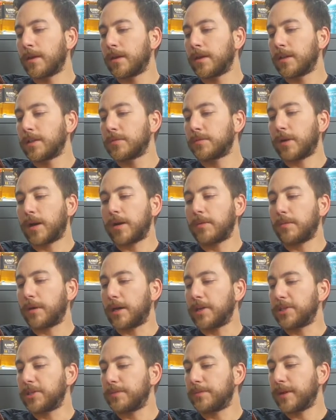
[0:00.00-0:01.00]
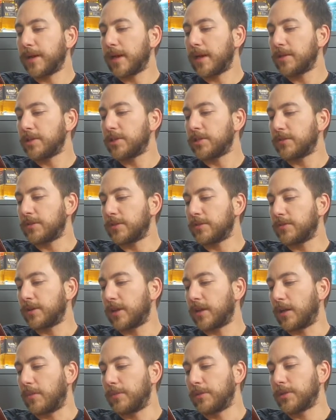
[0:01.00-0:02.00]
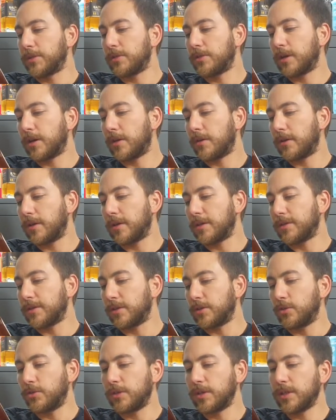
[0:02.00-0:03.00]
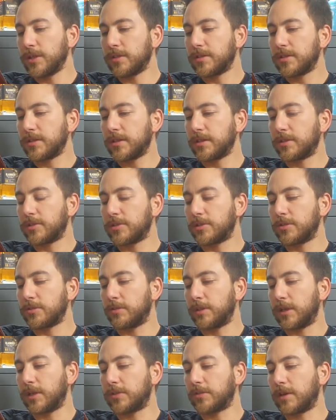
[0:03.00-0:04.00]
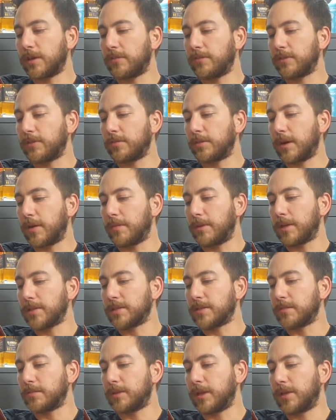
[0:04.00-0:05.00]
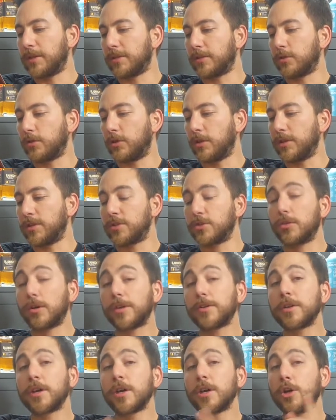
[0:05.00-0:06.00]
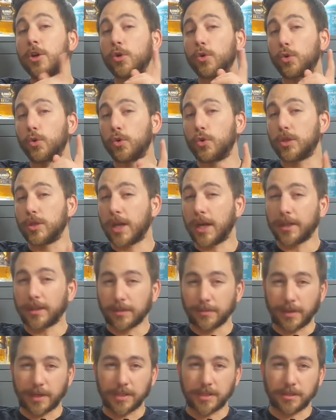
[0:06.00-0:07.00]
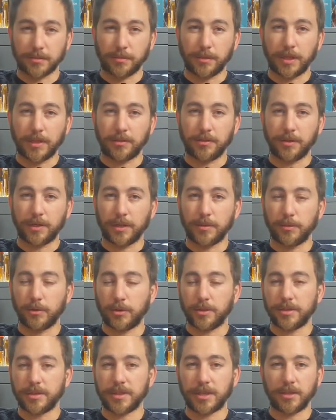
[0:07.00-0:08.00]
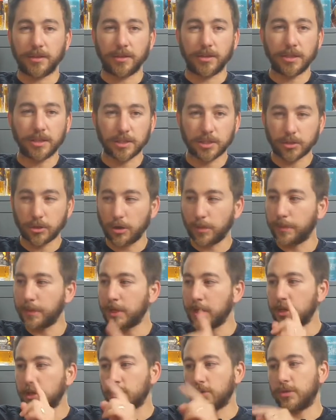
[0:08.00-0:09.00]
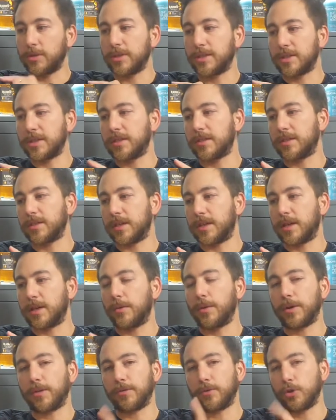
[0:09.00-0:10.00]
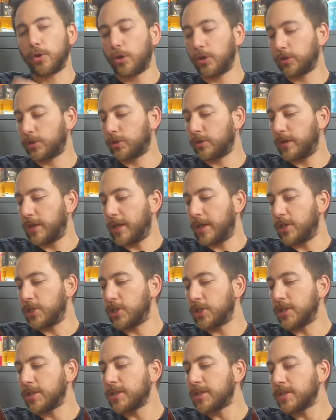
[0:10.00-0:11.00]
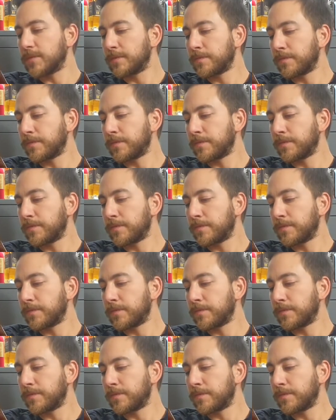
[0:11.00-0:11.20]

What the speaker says: Inspired by Japan, Chivas Regal Mizunara is a unique signature blend crafted by master blender Colin Scott, who's not the master blender anymore. It's Sandy Hislop. So this is one of the old creations.